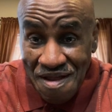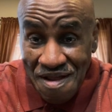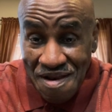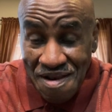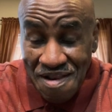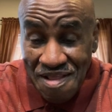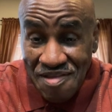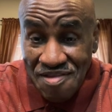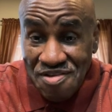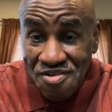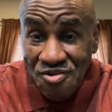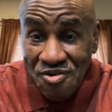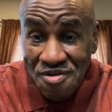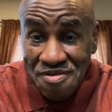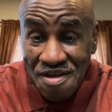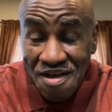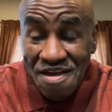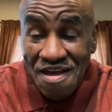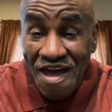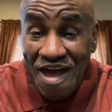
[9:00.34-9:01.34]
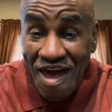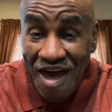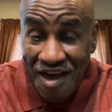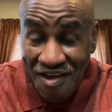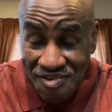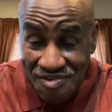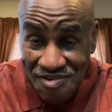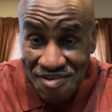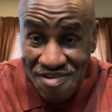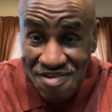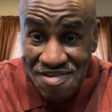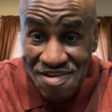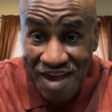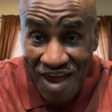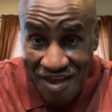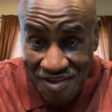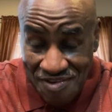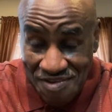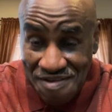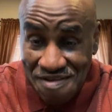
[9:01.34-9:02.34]
Listen to his Action
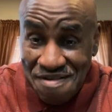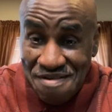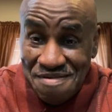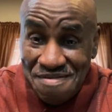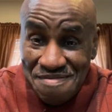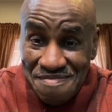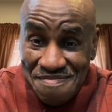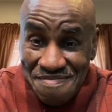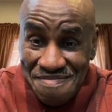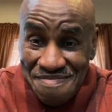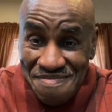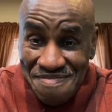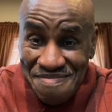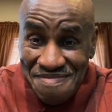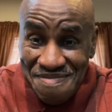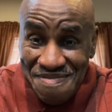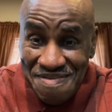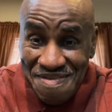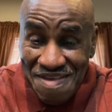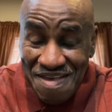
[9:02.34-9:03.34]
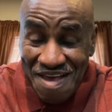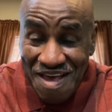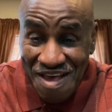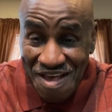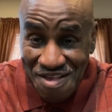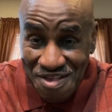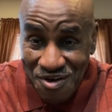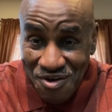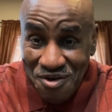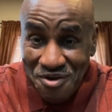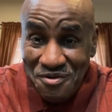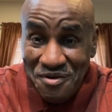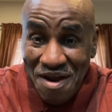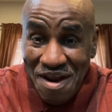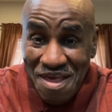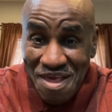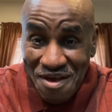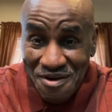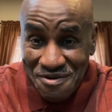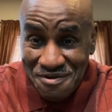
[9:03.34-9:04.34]
Jackson. He's on the
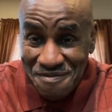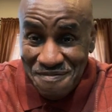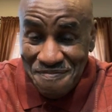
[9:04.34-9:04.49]
radio.